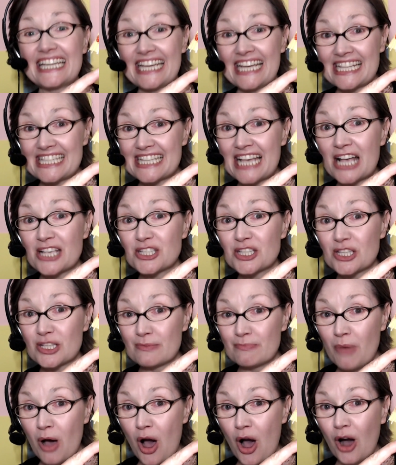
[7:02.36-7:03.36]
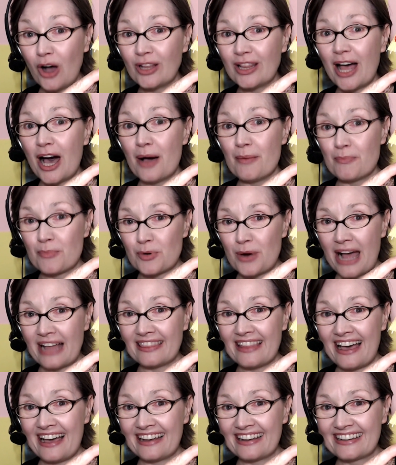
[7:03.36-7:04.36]
It's a small
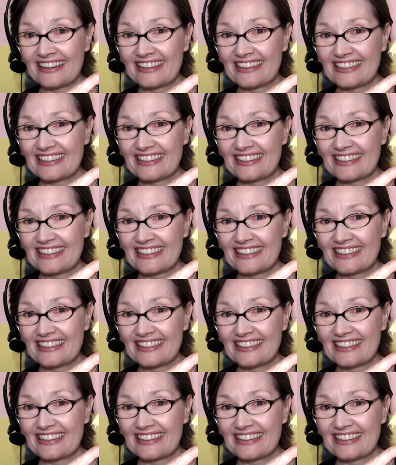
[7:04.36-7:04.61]
umbrella.